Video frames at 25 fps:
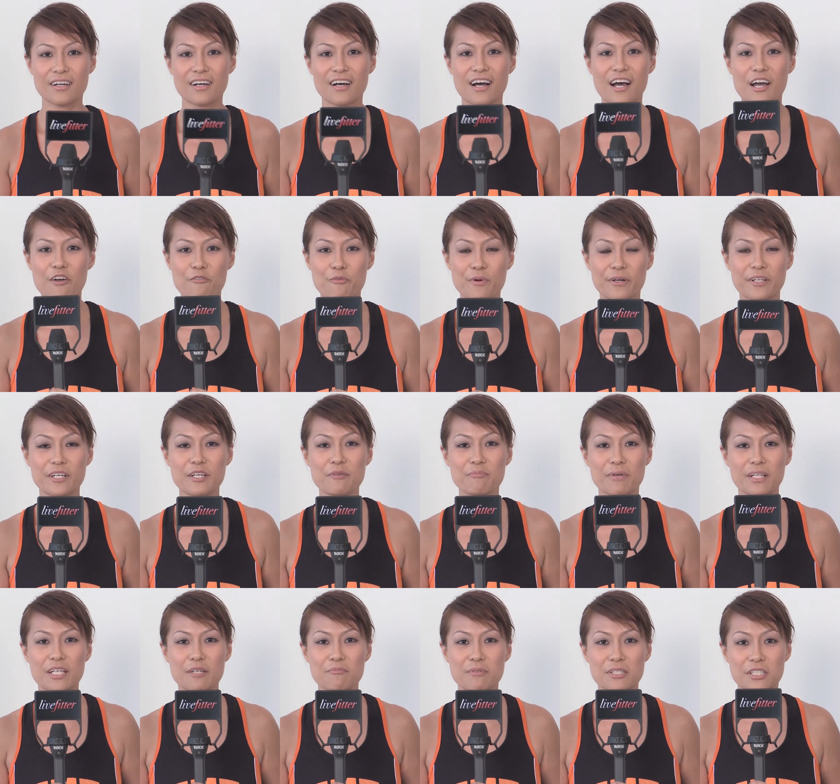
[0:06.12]
Hi everybody,
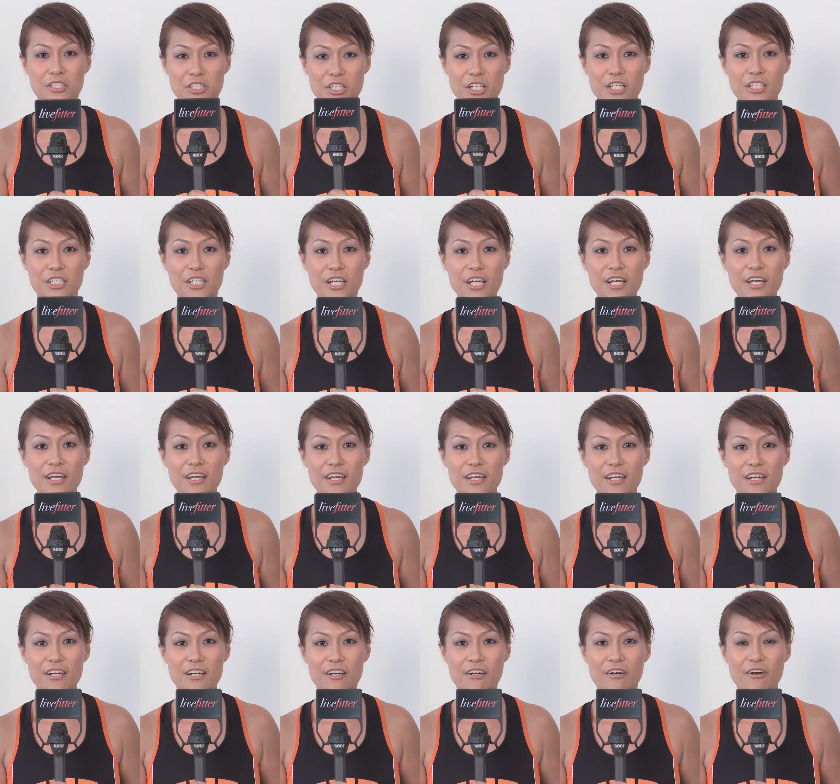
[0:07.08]
my name is JJ.
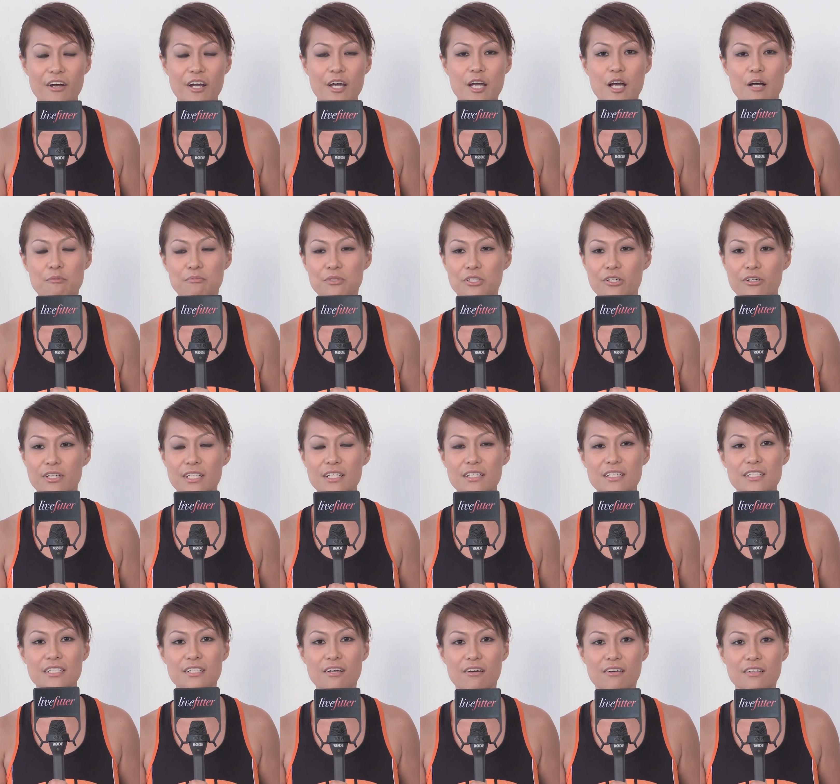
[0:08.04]
Alright, I'm joining
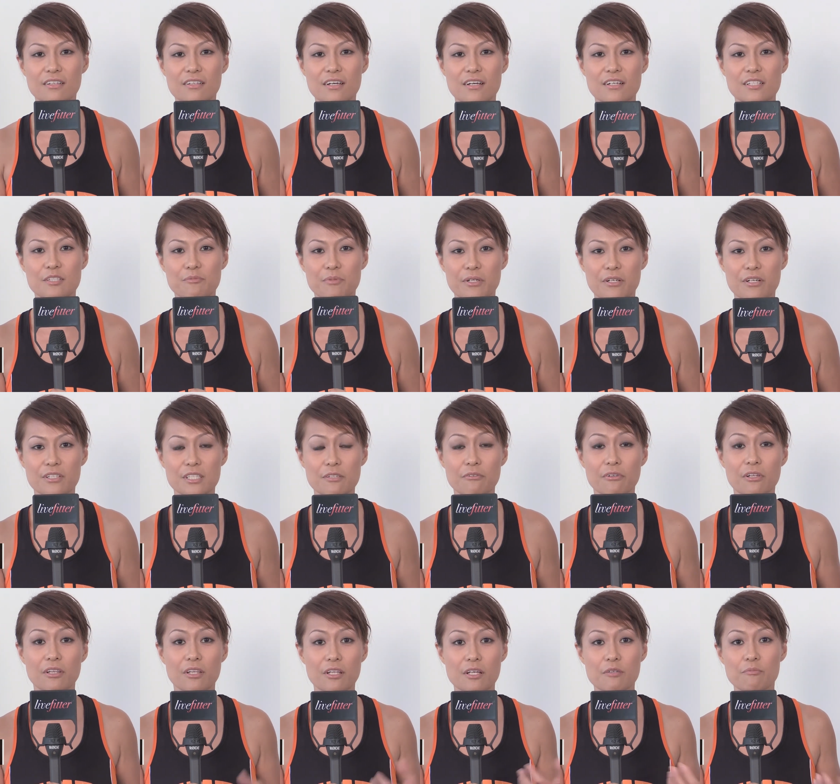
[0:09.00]
this contest because I
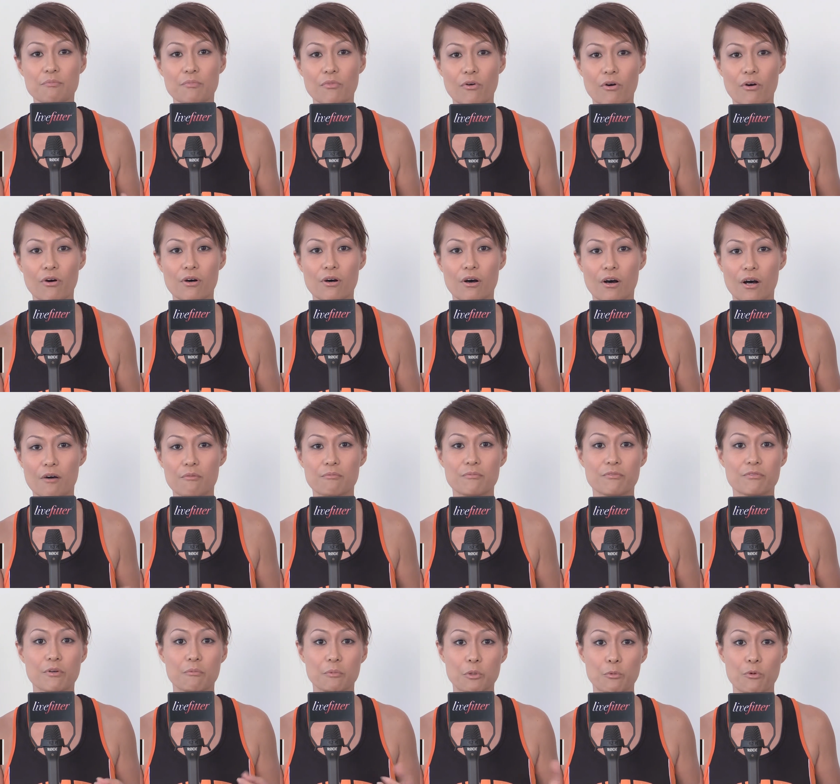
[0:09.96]
want to learn more
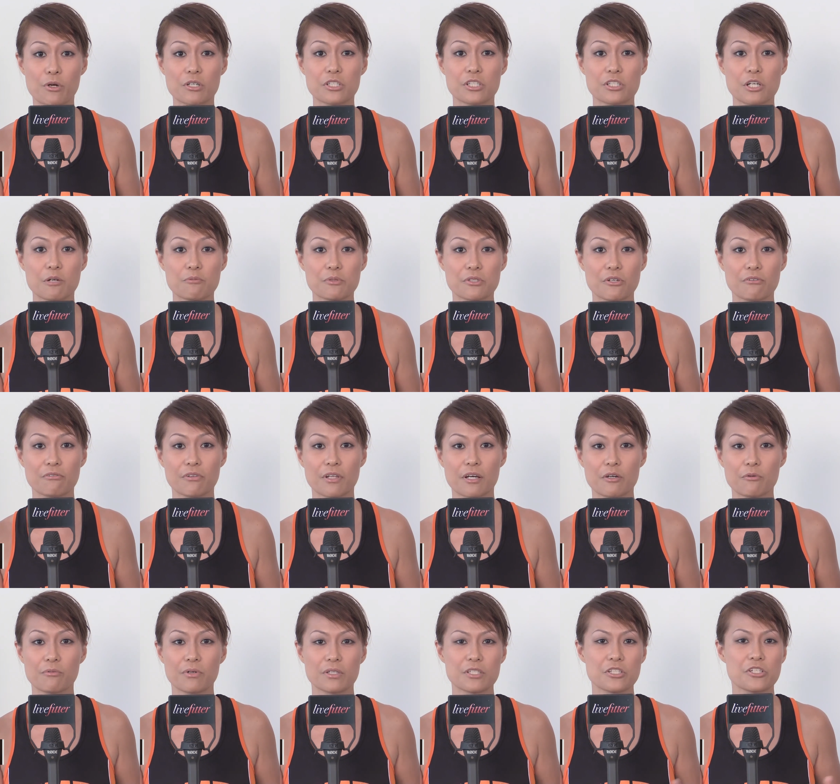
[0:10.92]
from the workshops of
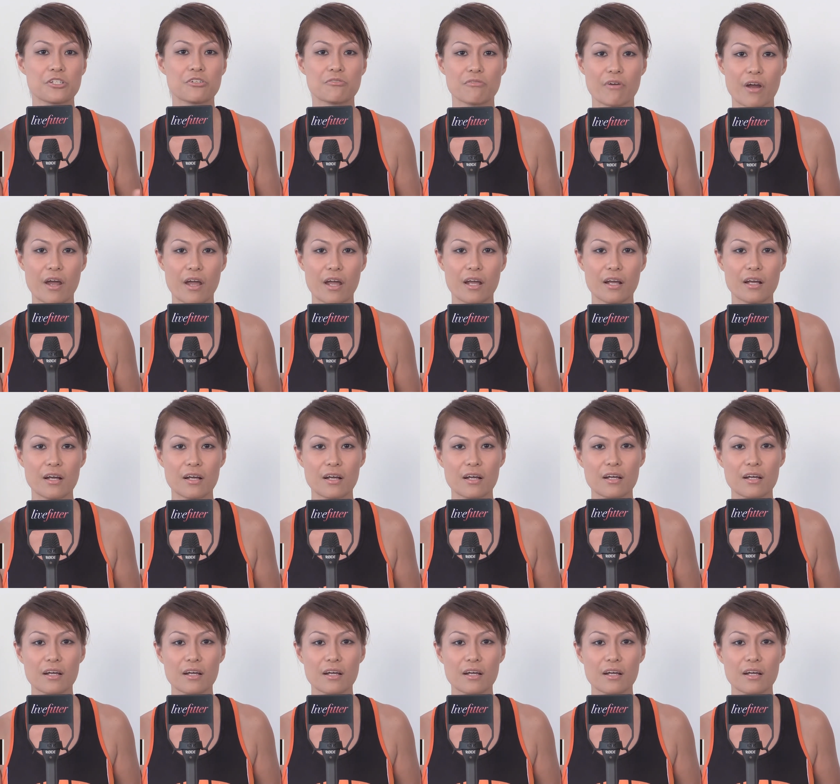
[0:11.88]
like what is strength,